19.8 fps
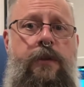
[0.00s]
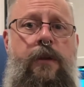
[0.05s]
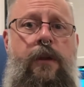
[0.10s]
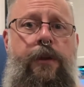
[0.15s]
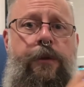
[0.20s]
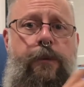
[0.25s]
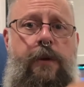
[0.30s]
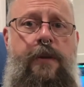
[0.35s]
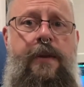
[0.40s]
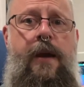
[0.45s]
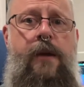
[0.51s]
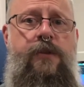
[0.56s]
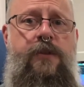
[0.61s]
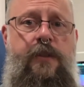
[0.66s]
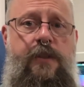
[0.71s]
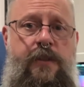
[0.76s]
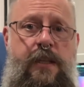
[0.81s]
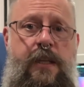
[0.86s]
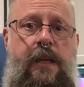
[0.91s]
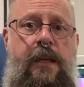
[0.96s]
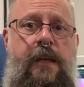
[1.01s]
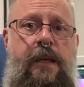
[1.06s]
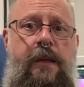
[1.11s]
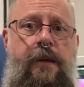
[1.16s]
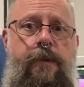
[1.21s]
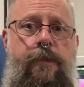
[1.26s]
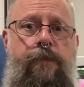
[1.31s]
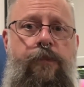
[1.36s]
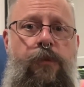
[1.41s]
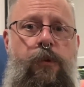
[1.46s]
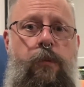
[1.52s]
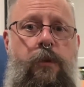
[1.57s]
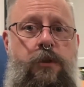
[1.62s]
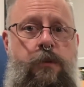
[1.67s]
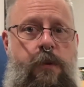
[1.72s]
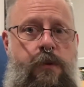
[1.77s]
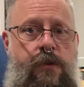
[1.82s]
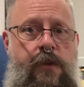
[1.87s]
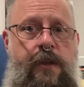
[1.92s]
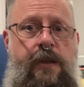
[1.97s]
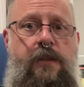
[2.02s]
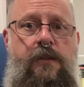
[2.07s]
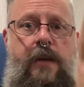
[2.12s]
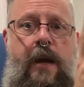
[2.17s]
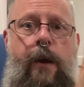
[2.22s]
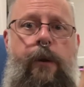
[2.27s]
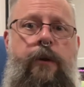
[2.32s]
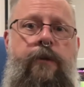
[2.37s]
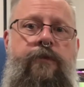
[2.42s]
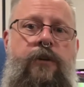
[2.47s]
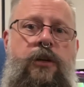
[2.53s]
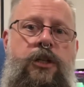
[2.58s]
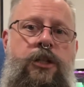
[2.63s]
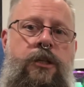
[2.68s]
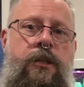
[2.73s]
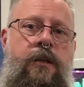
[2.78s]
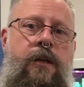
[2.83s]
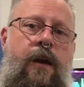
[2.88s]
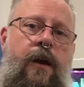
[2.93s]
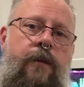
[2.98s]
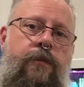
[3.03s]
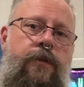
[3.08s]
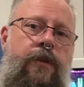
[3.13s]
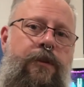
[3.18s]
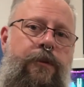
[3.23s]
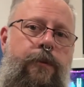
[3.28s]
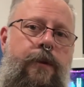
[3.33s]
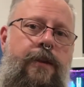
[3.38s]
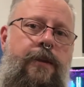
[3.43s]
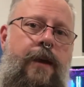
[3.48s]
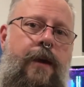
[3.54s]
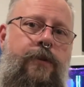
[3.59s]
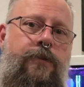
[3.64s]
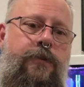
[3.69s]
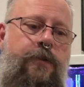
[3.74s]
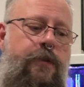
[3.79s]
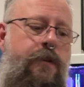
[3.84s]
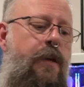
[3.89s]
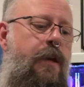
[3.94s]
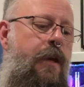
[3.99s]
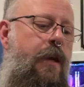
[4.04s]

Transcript: The 3000T, which was a tower version of the 3000,